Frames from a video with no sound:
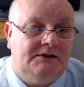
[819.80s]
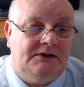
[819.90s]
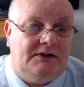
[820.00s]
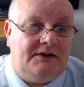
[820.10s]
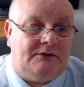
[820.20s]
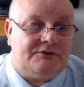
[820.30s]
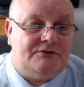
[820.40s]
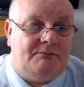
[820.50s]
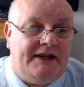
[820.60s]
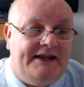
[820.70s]
That was
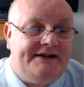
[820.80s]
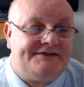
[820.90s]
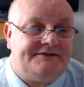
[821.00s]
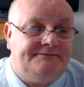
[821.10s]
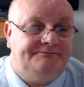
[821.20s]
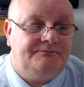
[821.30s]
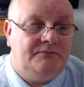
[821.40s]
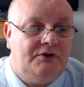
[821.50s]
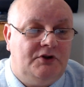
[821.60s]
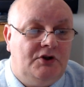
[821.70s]
number 8.
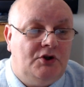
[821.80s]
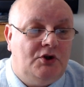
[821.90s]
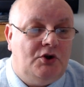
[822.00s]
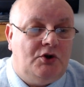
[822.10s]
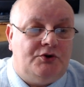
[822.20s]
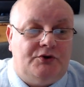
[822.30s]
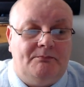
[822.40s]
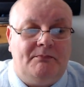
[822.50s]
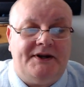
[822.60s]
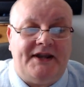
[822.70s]

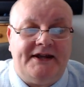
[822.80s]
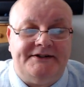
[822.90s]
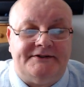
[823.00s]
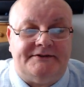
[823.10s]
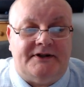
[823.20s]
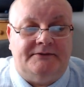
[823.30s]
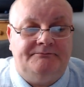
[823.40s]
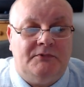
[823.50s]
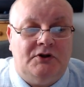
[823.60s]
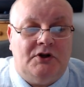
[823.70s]
Number 9.
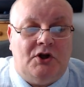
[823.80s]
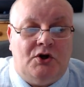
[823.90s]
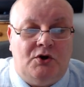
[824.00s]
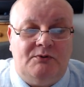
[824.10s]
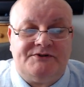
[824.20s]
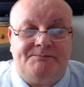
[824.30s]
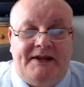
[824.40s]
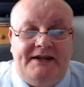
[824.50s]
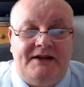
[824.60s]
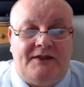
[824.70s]
Who has
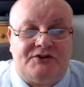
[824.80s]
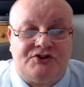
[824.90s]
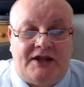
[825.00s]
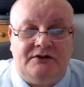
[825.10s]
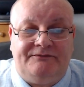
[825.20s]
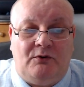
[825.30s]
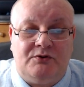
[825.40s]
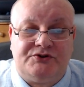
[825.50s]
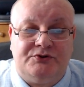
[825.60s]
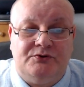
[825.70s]
been the Channel 4
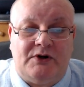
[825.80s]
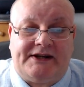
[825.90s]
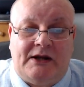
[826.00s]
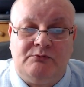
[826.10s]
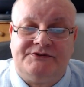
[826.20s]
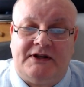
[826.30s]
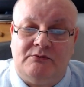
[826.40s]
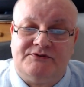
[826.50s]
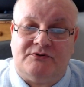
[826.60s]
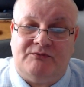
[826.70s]
show
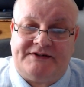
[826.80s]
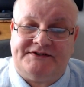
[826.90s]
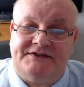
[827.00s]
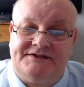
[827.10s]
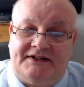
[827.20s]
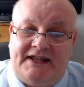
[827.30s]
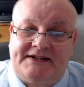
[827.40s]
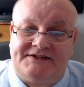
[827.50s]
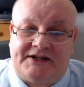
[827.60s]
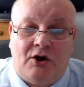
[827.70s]
Countdown's resident
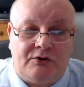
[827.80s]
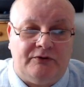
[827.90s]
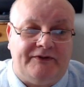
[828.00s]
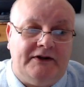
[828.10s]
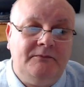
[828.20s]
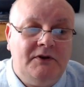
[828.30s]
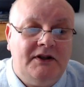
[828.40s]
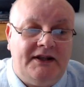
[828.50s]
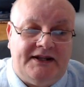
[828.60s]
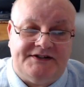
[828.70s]
lexicographer
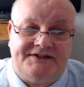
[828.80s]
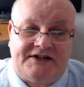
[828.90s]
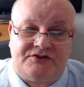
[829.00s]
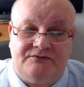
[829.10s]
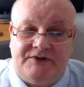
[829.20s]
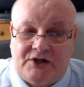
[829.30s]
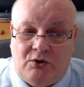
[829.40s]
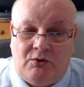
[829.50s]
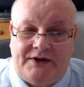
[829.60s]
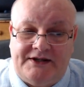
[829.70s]
in Dictionary
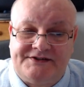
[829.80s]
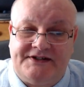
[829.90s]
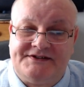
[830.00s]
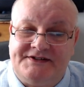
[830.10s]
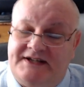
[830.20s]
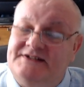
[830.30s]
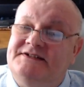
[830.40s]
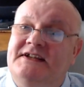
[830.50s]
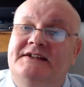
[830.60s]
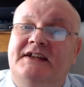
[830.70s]
Corner since
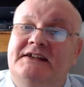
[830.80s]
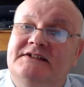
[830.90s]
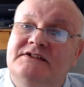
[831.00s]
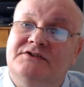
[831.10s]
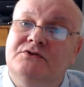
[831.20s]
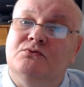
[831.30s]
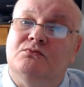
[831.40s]
1992?